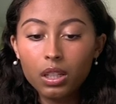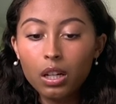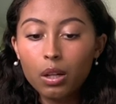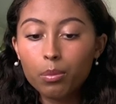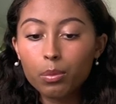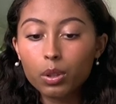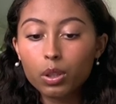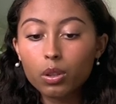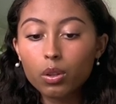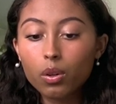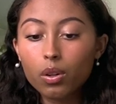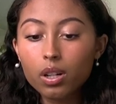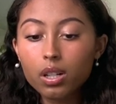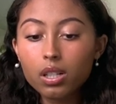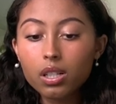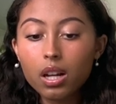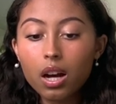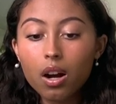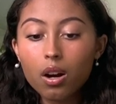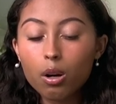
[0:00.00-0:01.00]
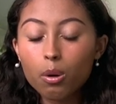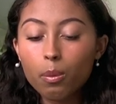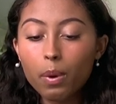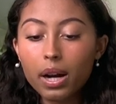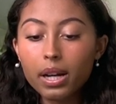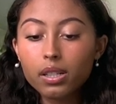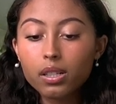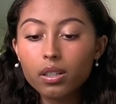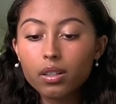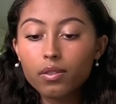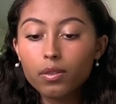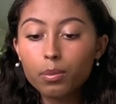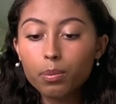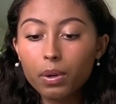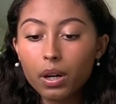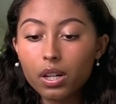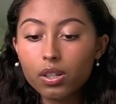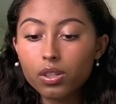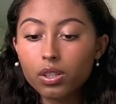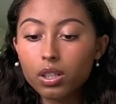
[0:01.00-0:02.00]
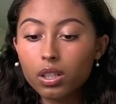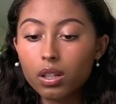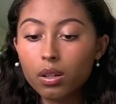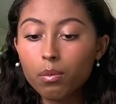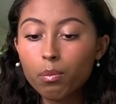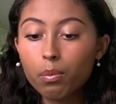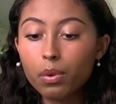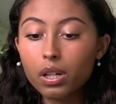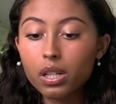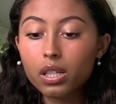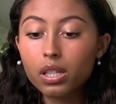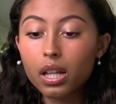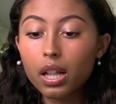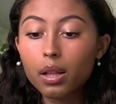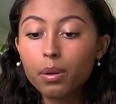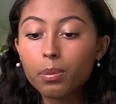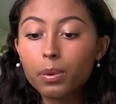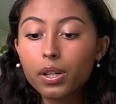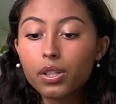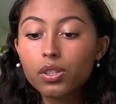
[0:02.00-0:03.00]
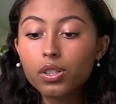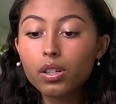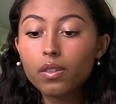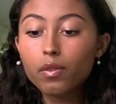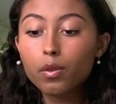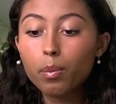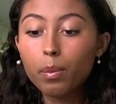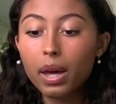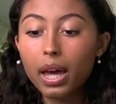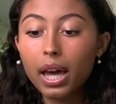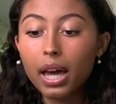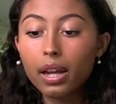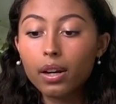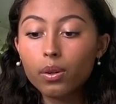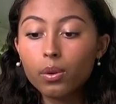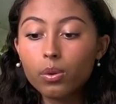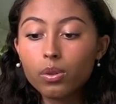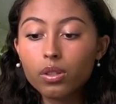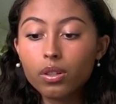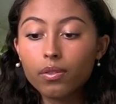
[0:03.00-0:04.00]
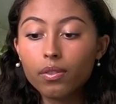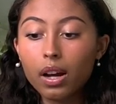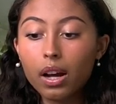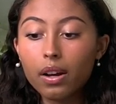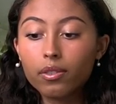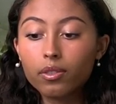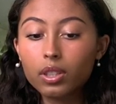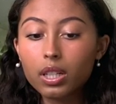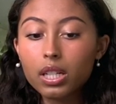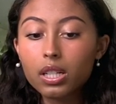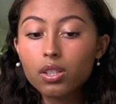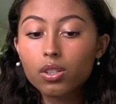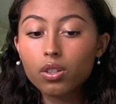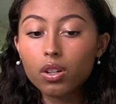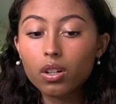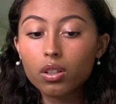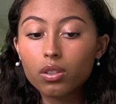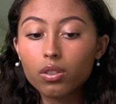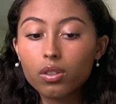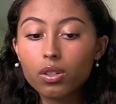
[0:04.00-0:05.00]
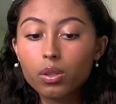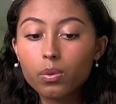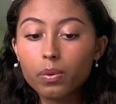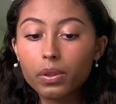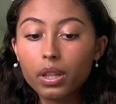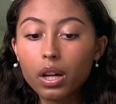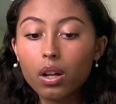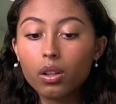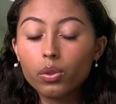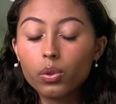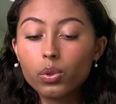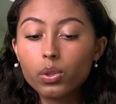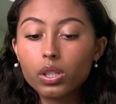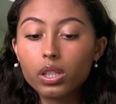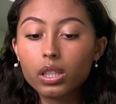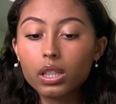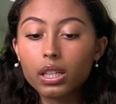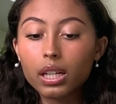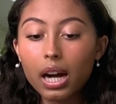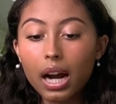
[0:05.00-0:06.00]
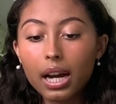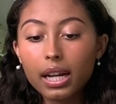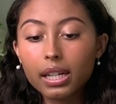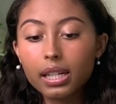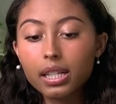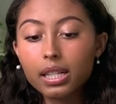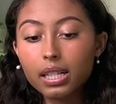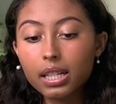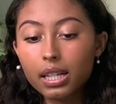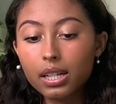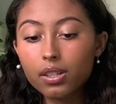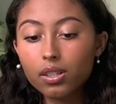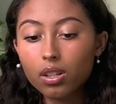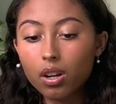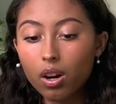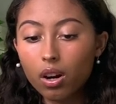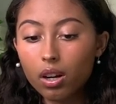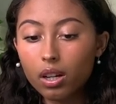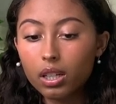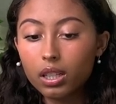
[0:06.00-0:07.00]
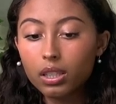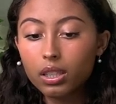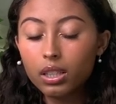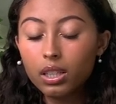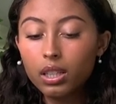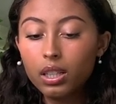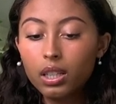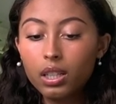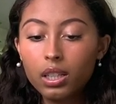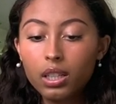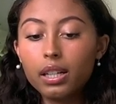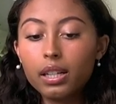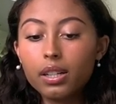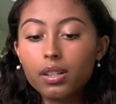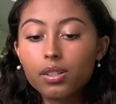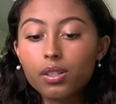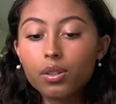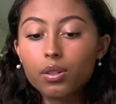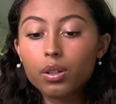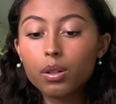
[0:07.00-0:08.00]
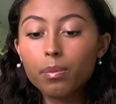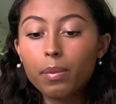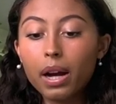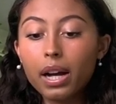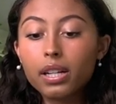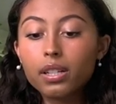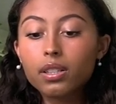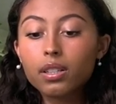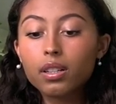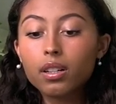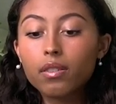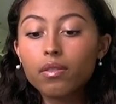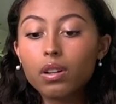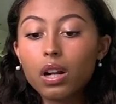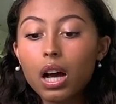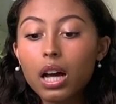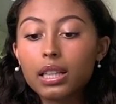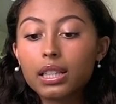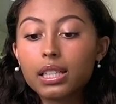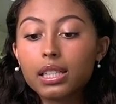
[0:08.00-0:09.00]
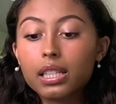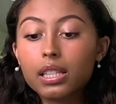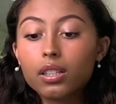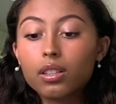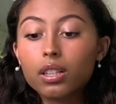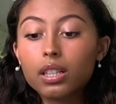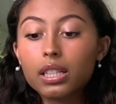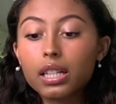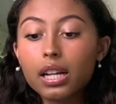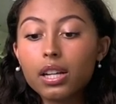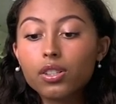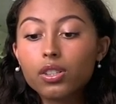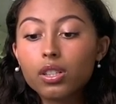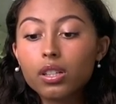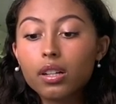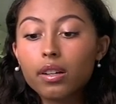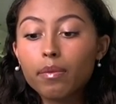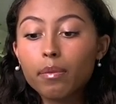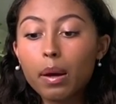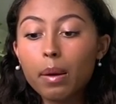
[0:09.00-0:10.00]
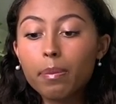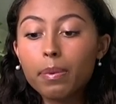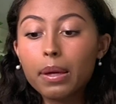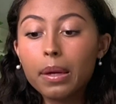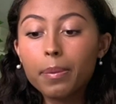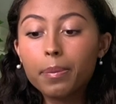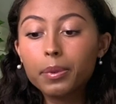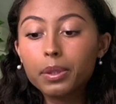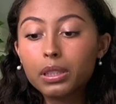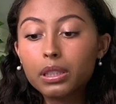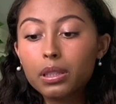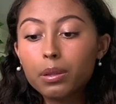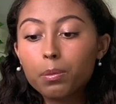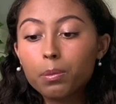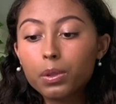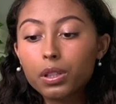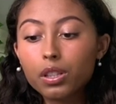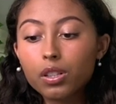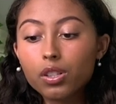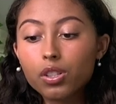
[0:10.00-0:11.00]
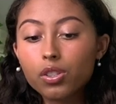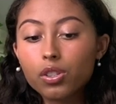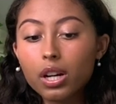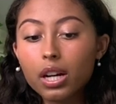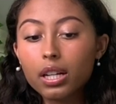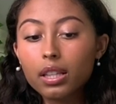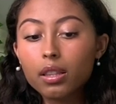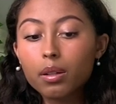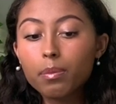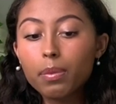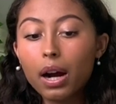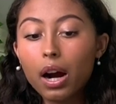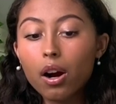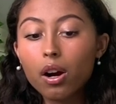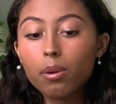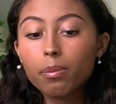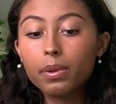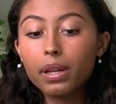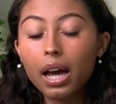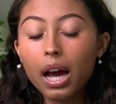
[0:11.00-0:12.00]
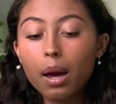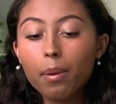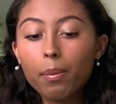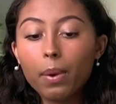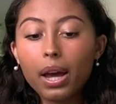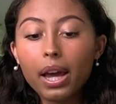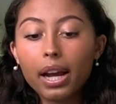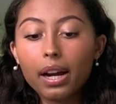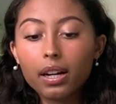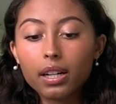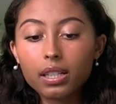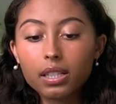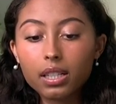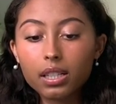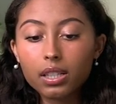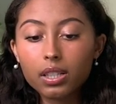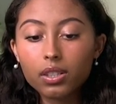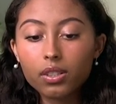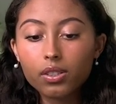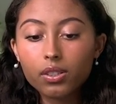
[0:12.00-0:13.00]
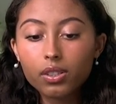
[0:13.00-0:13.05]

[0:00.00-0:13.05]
McClure is not a reminder of oppression, but a celebration of a man who survived great struggles without losing the kindness in his heart. It is a reminder of not the degradation of my people, but the strength and power behind my heritage.